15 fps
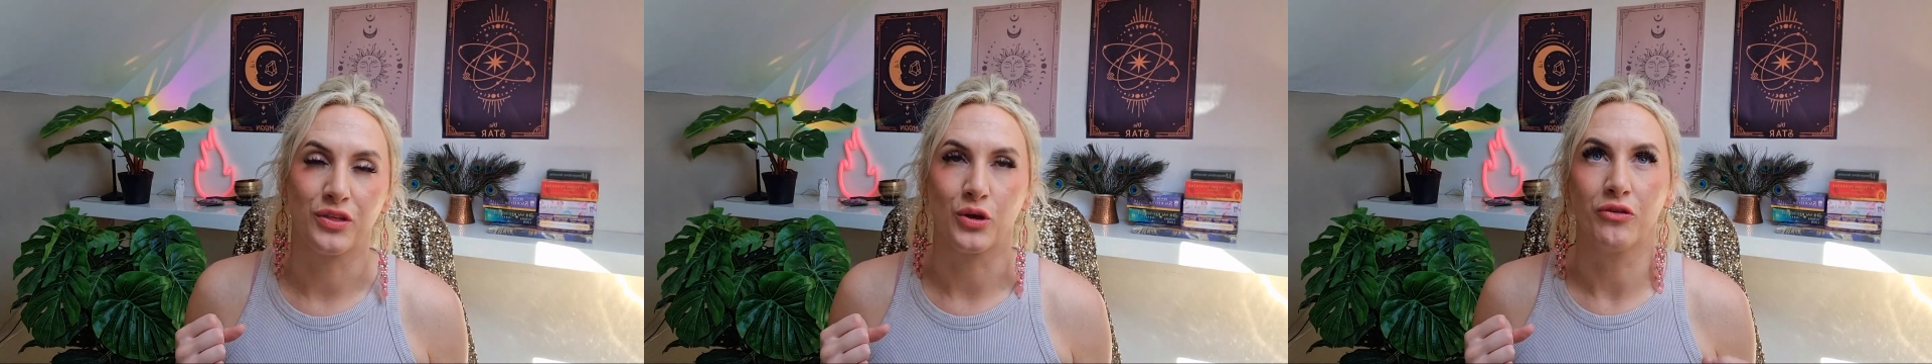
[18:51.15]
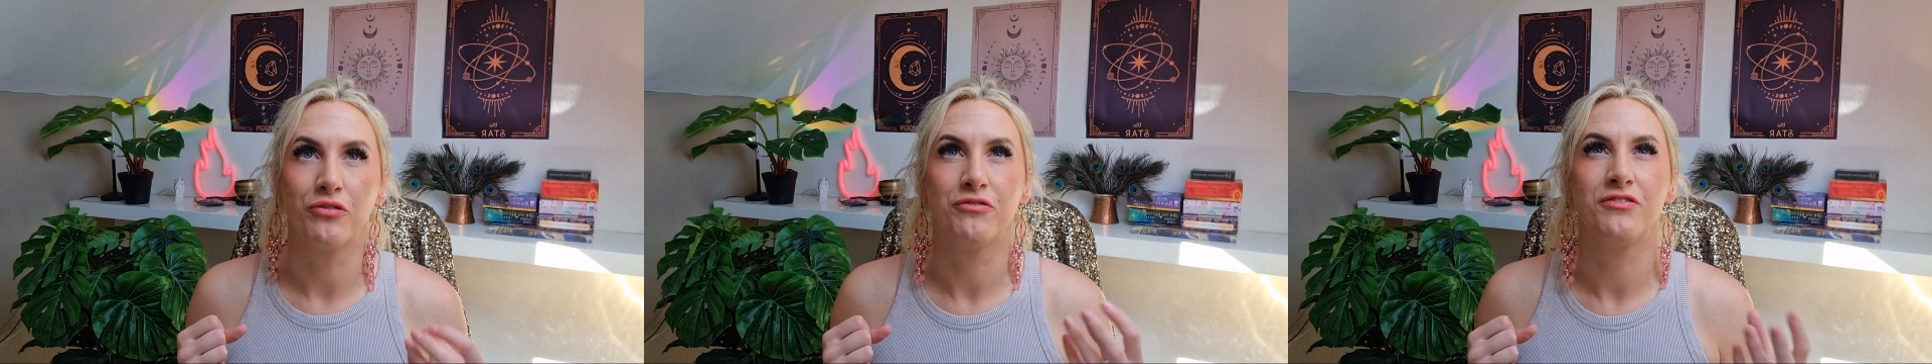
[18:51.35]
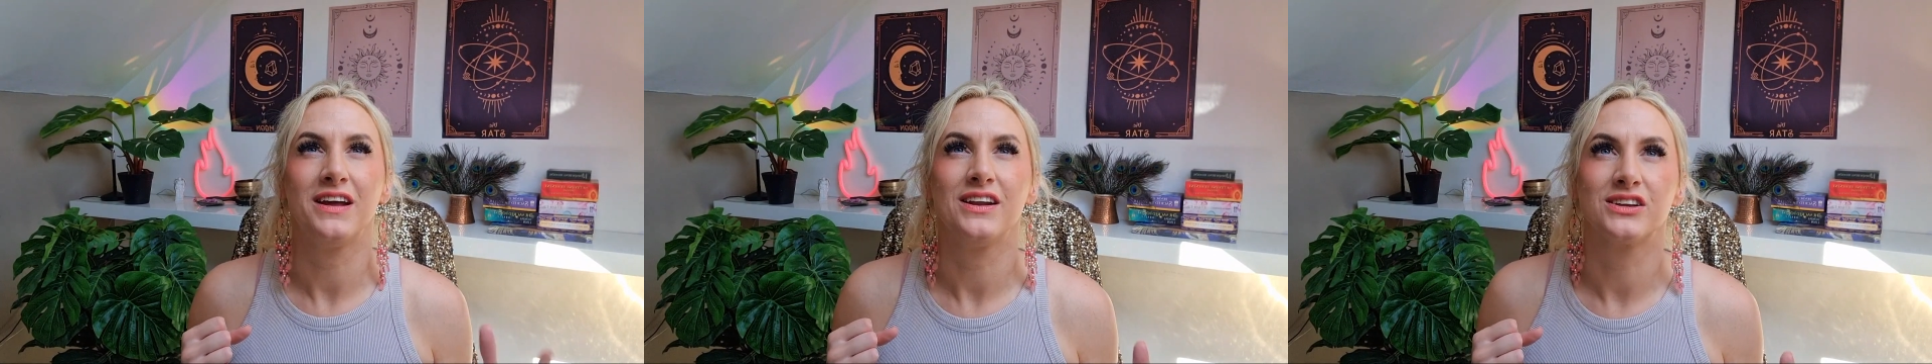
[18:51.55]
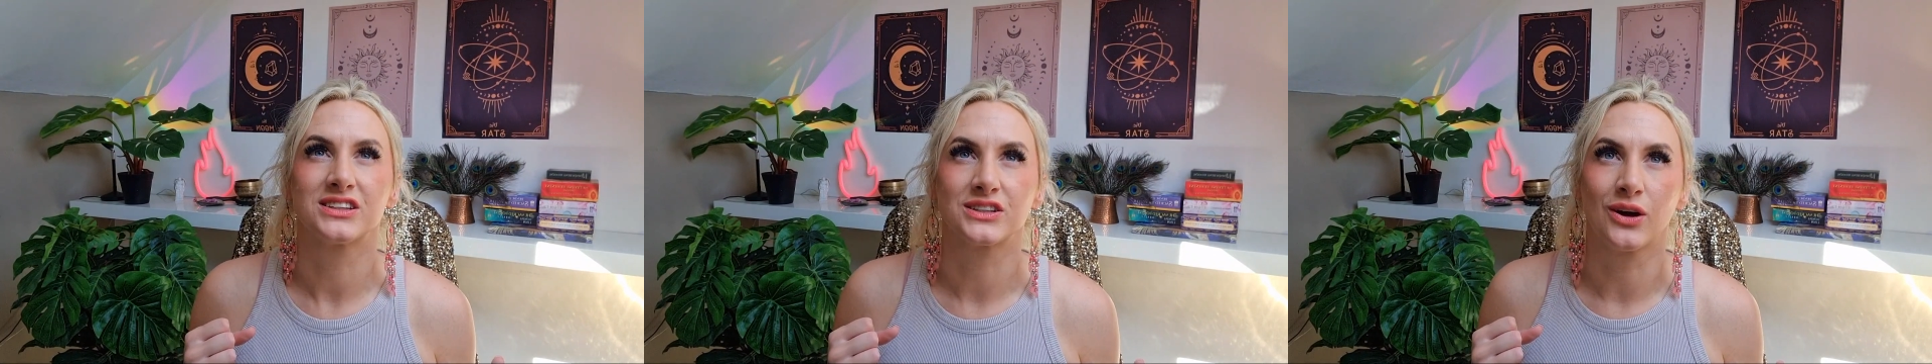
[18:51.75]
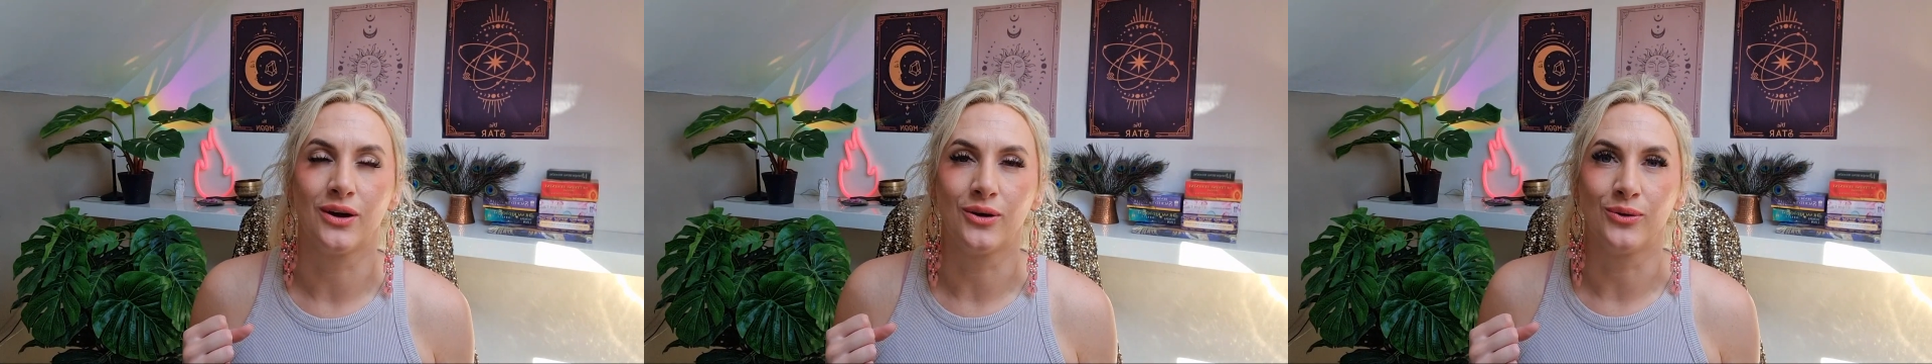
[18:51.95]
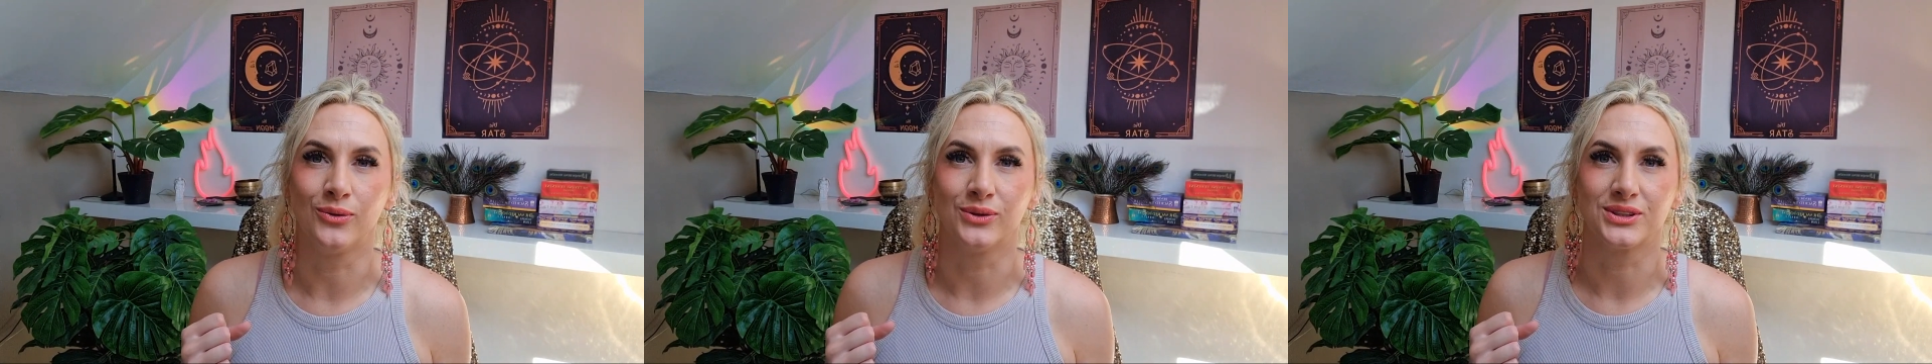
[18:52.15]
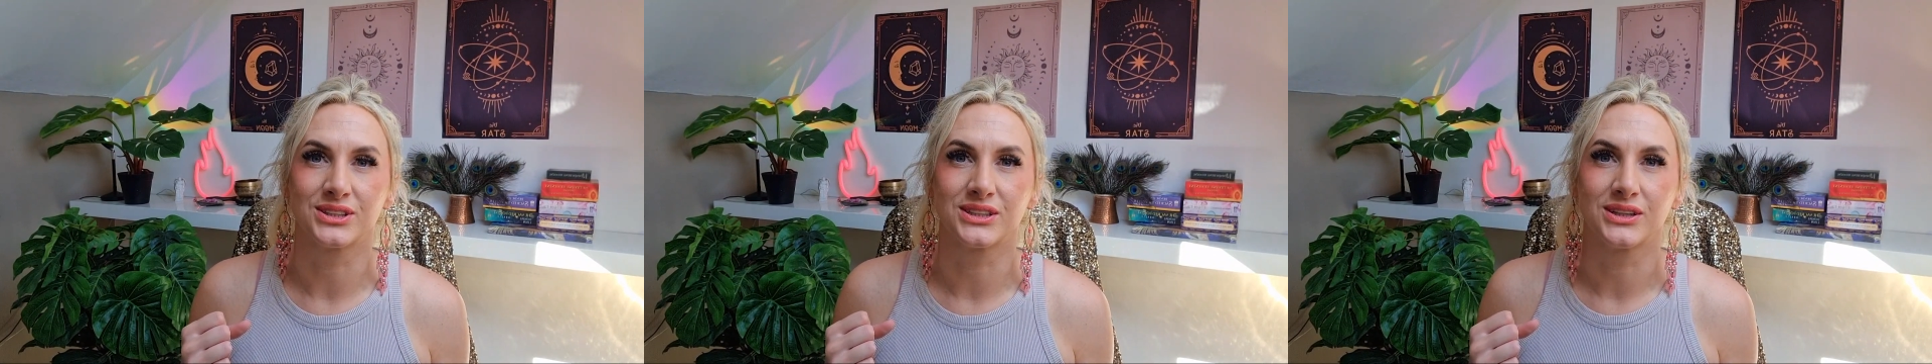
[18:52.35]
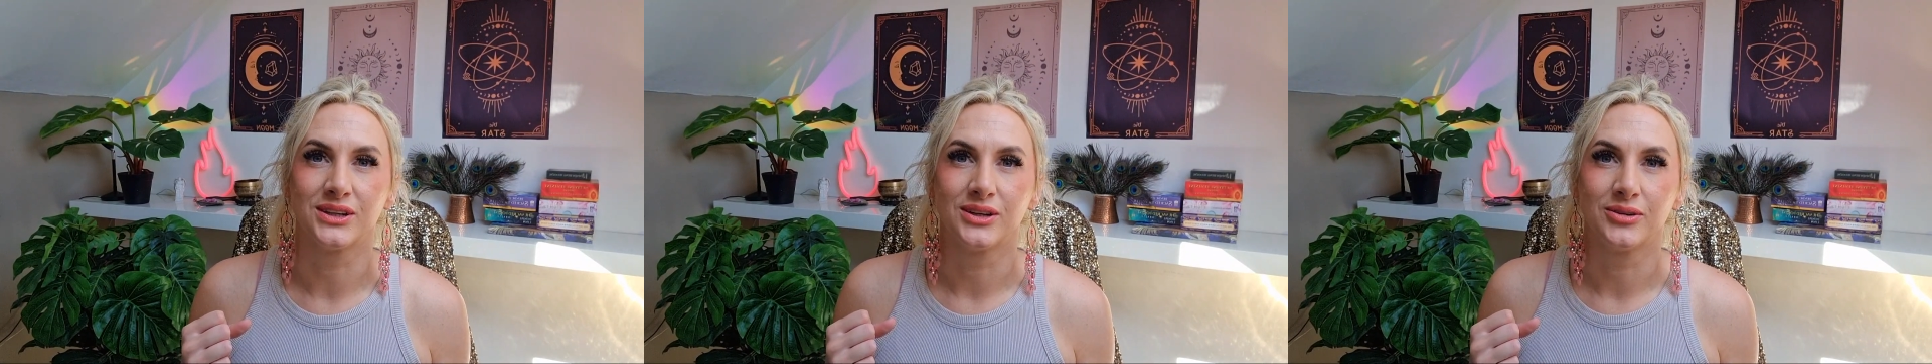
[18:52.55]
your fitness goals,